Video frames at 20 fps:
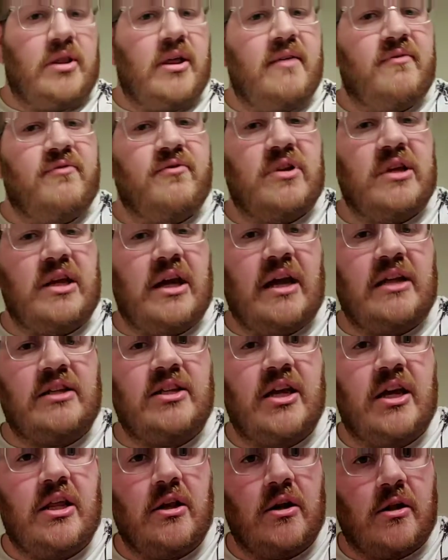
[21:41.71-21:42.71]
We left
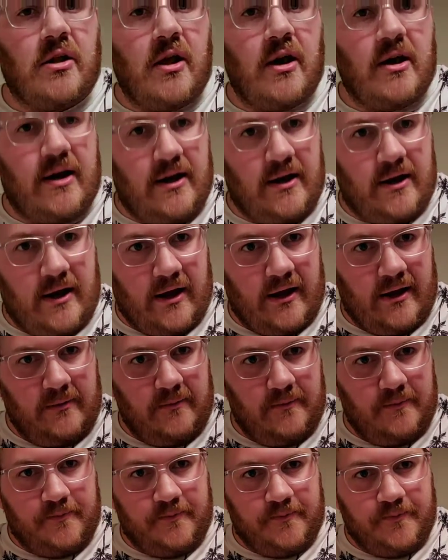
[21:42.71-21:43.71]
at 10 o'clock at
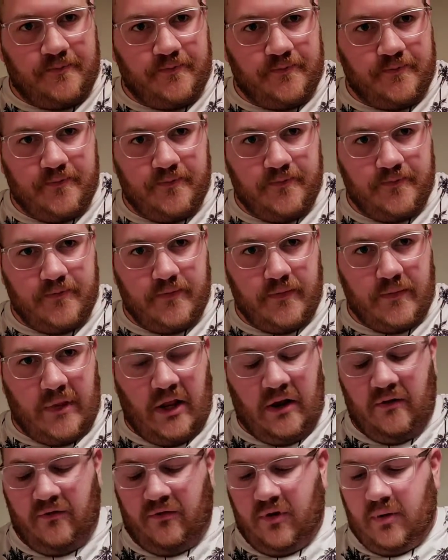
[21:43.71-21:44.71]
night
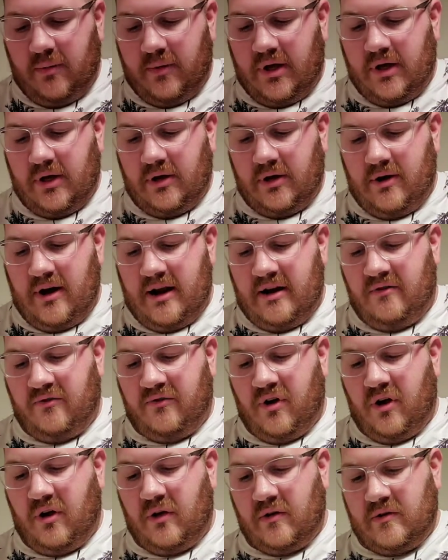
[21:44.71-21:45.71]
from
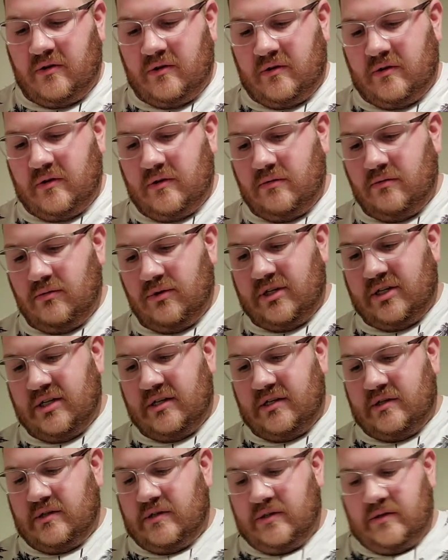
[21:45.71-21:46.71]
Granite Falls,
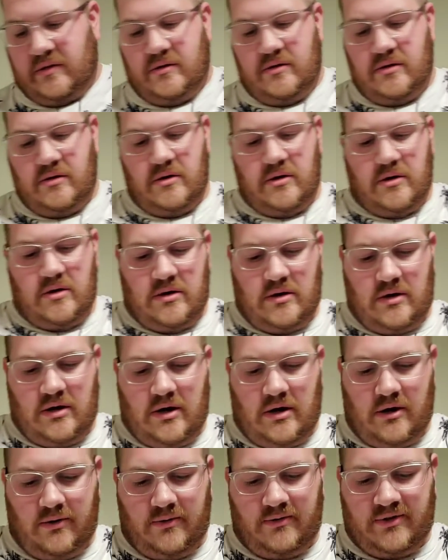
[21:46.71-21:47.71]
which is,
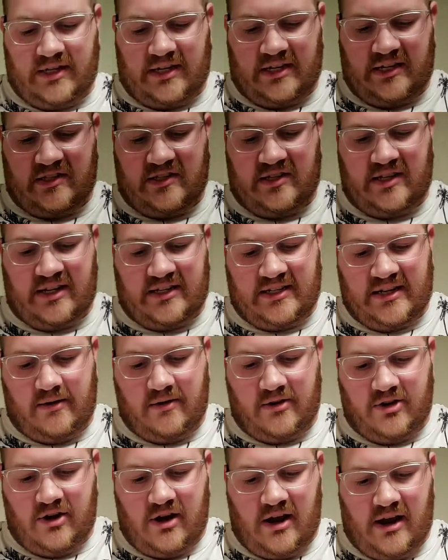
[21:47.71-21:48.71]
I don't know, it was like a
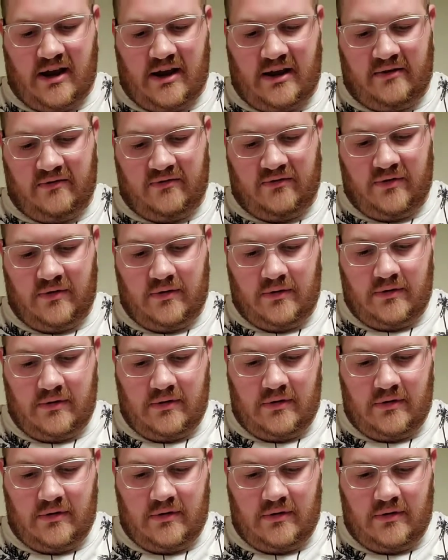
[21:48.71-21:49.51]
6-hour drive,